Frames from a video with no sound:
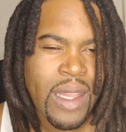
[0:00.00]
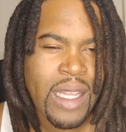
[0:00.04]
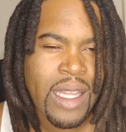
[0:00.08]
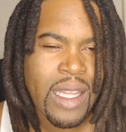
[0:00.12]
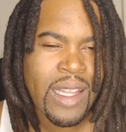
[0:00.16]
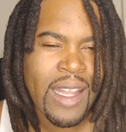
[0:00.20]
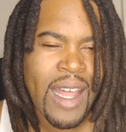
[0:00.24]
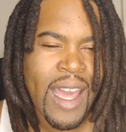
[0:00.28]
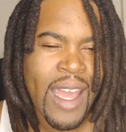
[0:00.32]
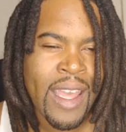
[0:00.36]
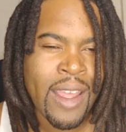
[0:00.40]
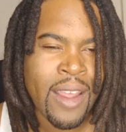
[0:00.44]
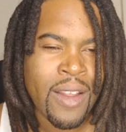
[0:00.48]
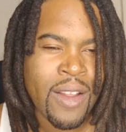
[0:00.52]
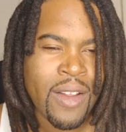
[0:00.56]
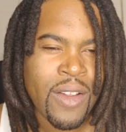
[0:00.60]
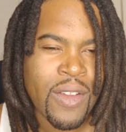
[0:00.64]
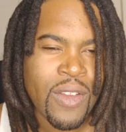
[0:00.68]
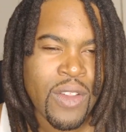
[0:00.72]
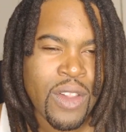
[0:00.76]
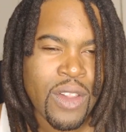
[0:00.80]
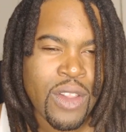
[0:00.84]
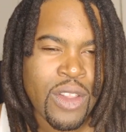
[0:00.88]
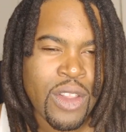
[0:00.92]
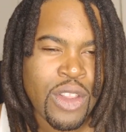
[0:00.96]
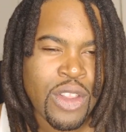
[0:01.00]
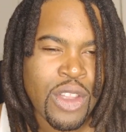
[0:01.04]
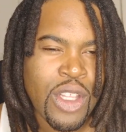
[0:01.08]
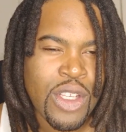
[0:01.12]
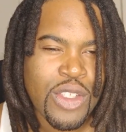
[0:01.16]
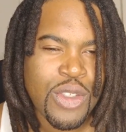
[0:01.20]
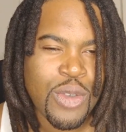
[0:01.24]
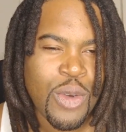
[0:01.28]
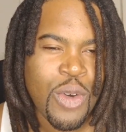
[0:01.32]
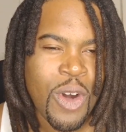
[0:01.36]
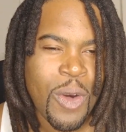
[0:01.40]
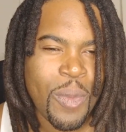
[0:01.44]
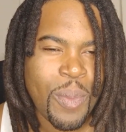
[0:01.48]
Like the
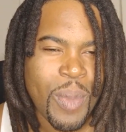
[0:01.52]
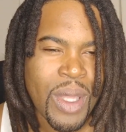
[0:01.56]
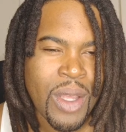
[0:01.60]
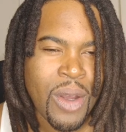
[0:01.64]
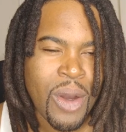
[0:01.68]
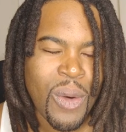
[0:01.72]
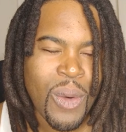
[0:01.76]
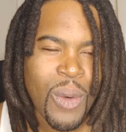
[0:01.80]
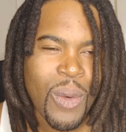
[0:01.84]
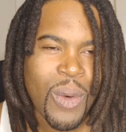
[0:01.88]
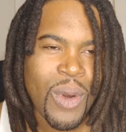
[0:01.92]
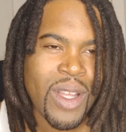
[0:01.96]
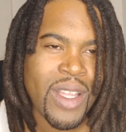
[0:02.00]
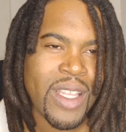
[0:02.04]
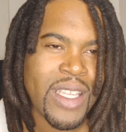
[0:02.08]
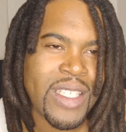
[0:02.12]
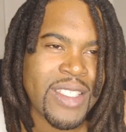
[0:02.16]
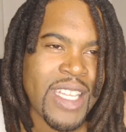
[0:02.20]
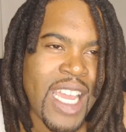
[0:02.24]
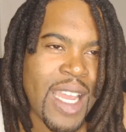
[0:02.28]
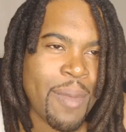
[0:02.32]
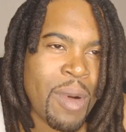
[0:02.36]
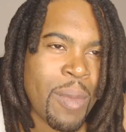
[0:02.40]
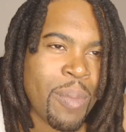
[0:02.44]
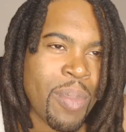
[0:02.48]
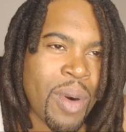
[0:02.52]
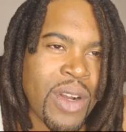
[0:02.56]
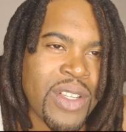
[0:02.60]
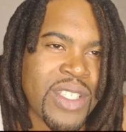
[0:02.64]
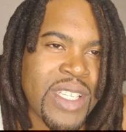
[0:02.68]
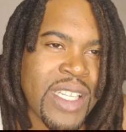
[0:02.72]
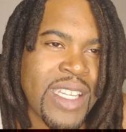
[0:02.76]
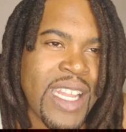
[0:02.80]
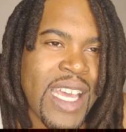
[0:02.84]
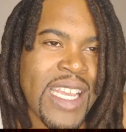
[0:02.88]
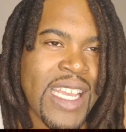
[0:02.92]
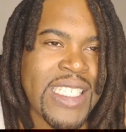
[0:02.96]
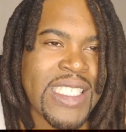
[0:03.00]
Scorpio, he's the type of
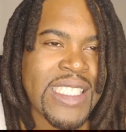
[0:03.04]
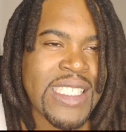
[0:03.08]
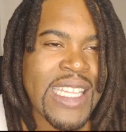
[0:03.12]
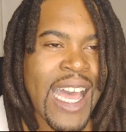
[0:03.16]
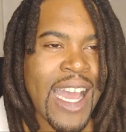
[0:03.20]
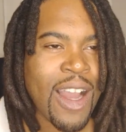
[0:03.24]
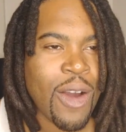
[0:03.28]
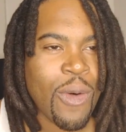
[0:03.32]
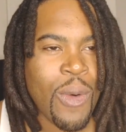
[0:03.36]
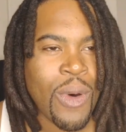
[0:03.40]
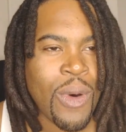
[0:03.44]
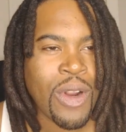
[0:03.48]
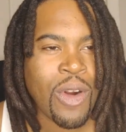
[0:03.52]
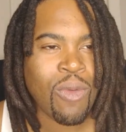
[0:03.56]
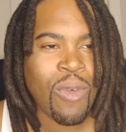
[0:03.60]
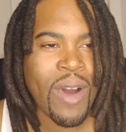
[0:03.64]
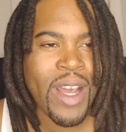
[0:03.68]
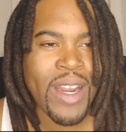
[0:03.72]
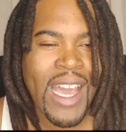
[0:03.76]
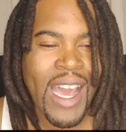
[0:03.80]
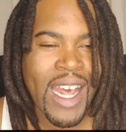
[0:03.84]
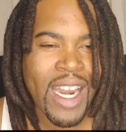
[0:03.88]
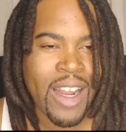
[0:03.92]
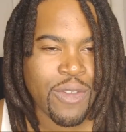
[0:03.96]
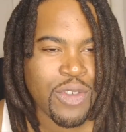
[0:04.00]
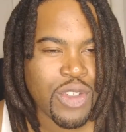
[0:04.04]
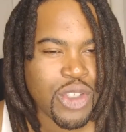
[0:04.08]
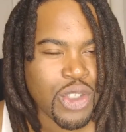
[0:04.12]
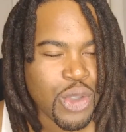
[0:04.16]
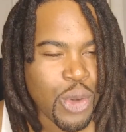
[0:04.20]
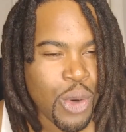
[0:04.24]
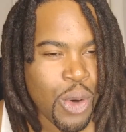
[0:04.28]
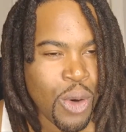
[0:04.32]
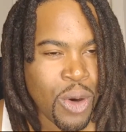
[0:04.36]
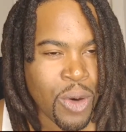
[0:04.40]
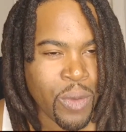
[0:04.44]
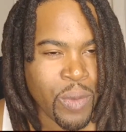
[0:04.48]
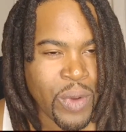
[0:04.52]
person that's not going to run out of
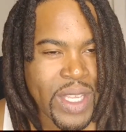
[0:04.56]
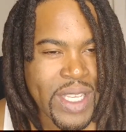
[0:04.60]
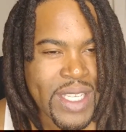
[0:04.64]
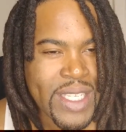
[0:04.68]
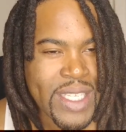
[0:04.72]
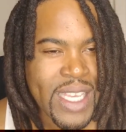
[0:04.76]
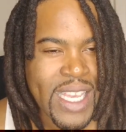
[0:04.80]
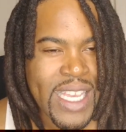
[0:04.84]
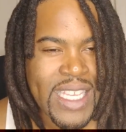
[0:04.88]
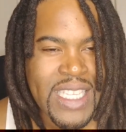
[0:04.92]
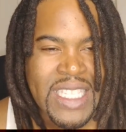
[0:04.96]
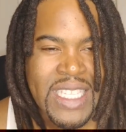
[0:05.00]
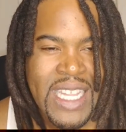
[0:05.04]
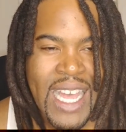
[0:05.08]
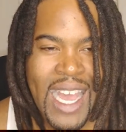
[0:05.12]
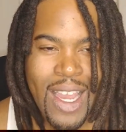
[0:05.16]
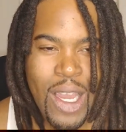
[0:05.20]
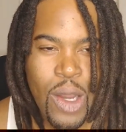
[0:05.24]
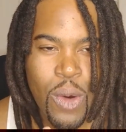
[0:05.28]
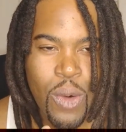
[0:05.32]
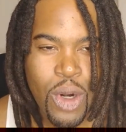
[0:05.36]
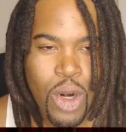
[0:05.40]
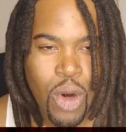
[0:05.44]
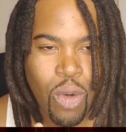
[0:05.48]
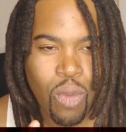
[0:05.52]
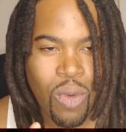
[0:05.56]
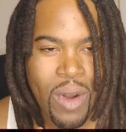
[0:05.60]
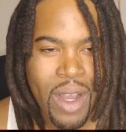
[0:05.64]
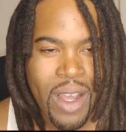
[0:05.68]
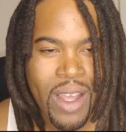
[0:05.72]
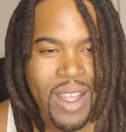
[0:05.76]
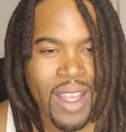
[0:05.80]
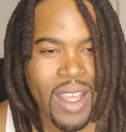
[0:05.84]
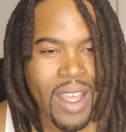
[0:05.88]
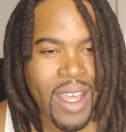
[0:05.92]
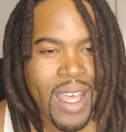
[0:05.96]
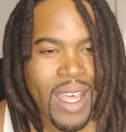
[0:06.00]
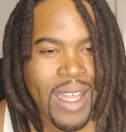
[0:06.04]
stories. He's not going to run.
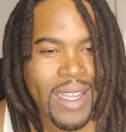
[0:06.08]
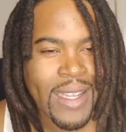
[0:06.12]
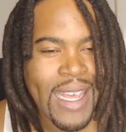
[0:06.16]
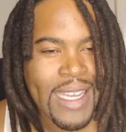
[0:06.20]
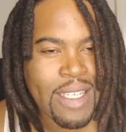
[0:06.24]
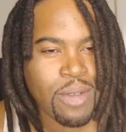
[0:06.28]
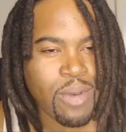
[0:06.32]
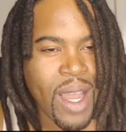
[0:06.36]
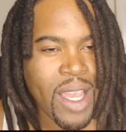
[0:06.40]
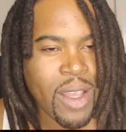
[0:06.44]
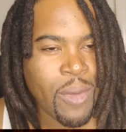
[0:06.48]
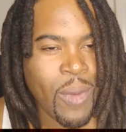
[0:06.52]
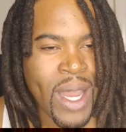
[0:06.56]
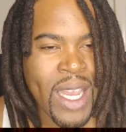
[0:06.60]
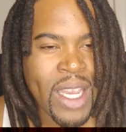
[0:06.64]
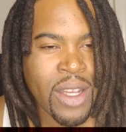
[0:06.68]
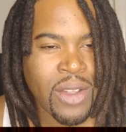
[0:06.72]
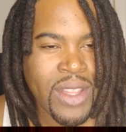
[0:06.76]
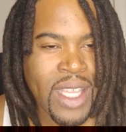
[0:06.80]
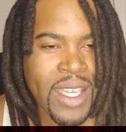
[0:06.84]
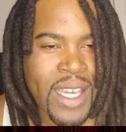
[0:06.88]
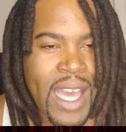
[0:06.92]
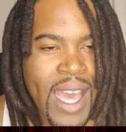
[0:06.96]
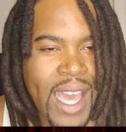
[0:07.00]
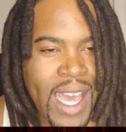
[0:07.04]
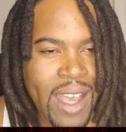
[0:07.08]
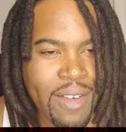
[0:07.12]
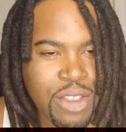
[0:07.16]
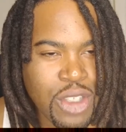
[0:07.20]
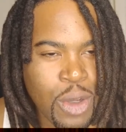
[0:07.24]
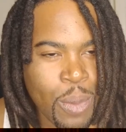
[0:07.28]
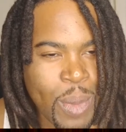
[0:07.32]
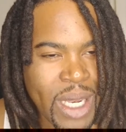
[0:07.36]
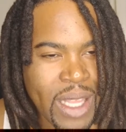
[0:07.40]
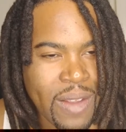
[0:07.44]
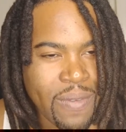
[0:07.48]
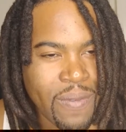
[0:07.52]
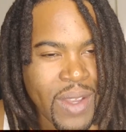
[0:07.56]
That's why you think I have so
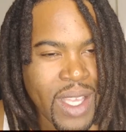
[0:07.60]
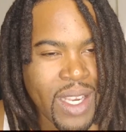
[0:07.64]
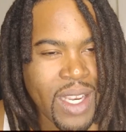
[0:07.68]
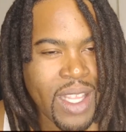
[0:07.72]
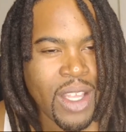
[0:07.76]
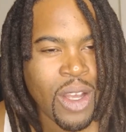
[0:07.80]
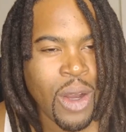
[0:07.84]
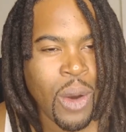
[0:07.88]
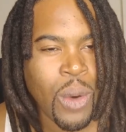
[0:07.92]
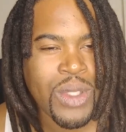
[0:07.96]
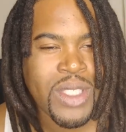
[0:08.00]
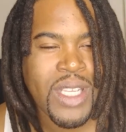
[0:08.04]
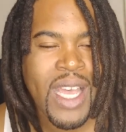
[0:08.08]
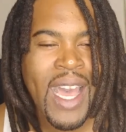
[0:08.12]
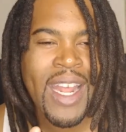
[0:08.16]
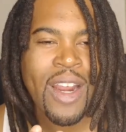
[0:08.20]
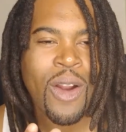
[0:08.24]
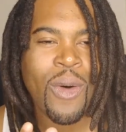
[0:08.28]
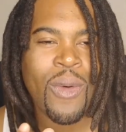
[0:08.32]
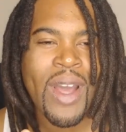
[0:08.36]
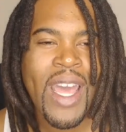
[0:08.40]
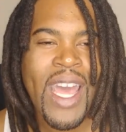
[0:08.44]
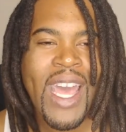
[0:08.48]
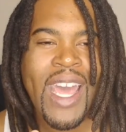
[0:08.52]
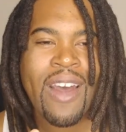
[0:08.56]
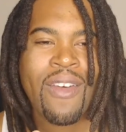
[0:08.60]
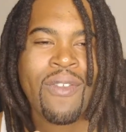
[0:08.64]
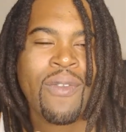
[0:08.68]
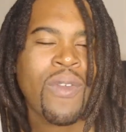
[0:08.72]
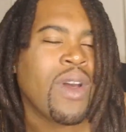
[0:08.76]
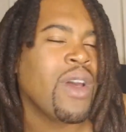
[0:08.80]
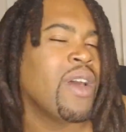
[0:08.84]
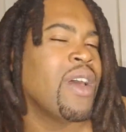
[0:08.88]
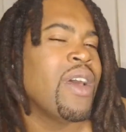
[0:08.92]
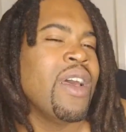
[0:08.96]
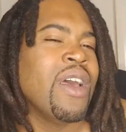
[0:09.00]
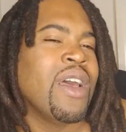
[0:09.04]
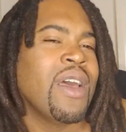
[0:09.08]
many videos. I don't have.
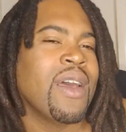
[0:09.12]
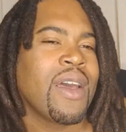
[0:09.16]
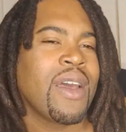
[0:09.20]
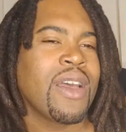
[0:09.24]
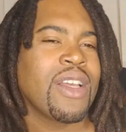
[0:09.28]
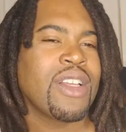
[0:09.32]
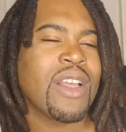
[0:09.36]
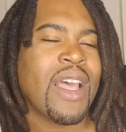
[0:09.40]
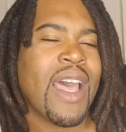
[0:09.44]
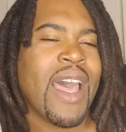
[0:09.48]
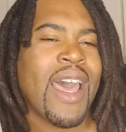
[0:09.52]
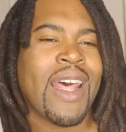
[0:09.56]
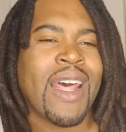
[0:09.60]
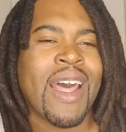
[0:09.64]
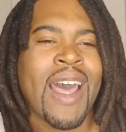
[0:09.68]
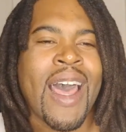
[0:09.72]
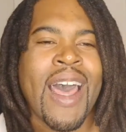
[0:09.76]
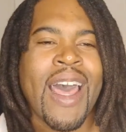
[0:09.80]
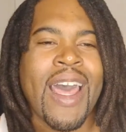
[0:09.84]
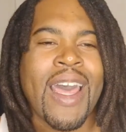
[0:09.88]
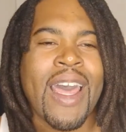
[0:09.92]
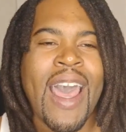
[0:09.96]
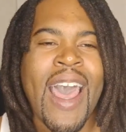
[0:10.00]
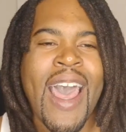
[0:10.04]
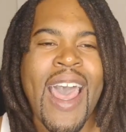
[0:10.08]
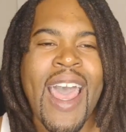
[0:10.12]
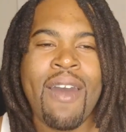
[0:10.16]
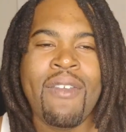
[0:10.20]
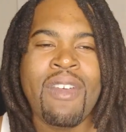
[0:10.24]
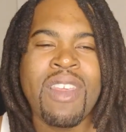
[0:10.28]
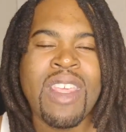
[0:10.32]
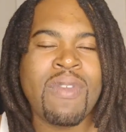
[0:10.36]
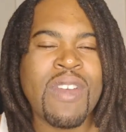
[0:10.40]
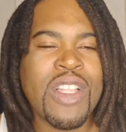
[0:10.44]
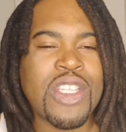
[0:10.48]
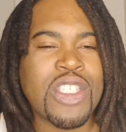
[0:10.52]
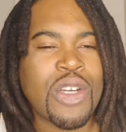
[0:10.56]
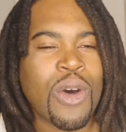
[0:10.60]
I haven't
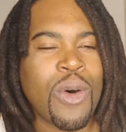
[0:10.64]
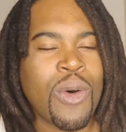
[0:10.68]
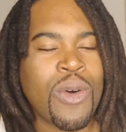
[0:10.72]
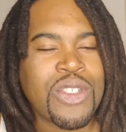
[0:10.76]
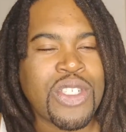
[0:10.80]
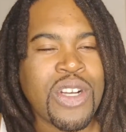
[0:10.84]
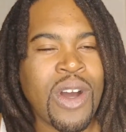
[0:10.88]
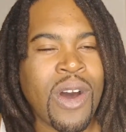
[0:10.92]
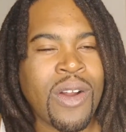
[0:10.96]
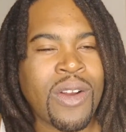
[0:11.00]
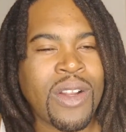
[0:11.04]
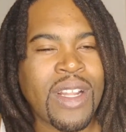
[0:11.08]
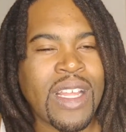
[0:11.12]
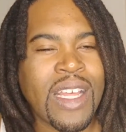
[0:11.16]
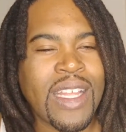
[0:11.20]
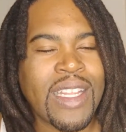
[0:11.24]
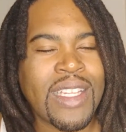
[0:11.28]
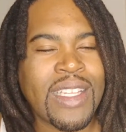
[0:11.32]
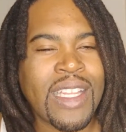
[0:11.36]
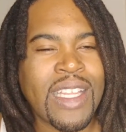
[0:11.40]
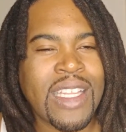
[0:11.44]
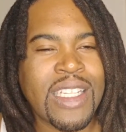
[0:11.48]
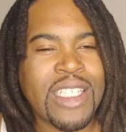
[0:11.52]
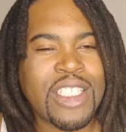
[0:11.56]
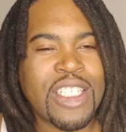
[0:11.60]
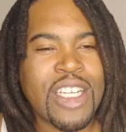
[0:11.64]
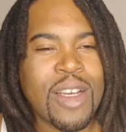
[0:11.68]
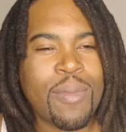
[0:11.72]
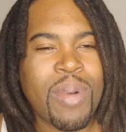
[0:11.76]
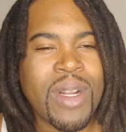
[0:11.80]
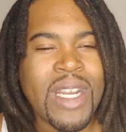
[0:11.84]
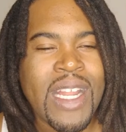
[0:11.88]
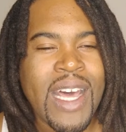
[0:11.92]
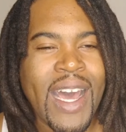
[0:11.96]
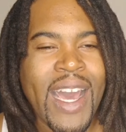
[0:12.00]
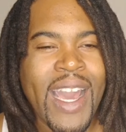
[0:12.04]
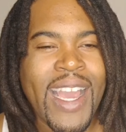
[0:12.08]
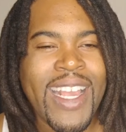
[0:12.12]
even told y'all the tip of
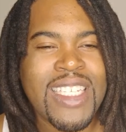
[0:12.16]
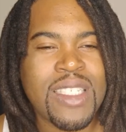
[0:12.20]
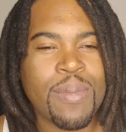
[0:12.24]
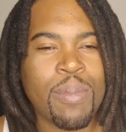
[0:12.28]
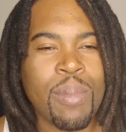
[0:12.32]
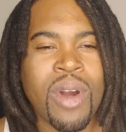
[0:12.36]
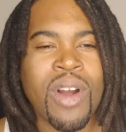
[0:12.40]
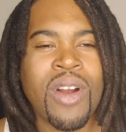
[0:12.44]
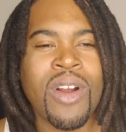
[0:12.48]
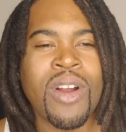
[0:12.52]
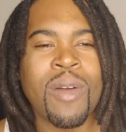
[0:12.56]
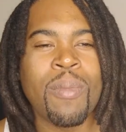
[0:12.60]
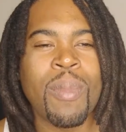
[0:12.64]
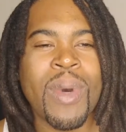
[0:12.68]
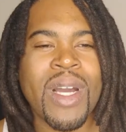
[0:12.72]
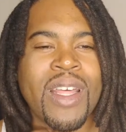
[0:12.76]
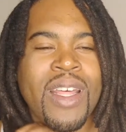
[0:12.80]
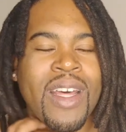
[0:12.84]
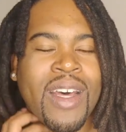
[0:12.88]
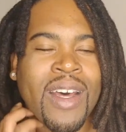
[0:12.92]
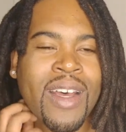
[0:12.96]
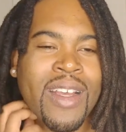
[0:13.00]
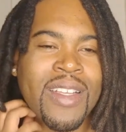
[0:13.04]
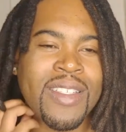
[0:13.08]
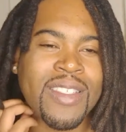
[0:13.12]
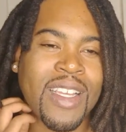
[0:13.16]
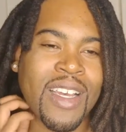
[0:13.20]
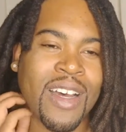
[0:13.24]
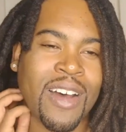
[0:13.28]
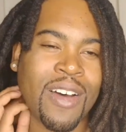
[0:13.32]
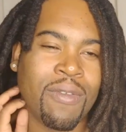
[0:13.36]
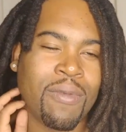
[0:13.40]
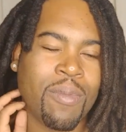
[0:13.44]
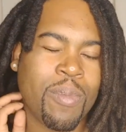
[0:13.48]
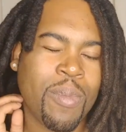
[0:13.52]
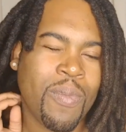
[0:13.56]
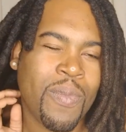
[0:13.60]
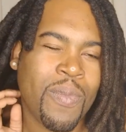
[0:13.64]
the iceberg because of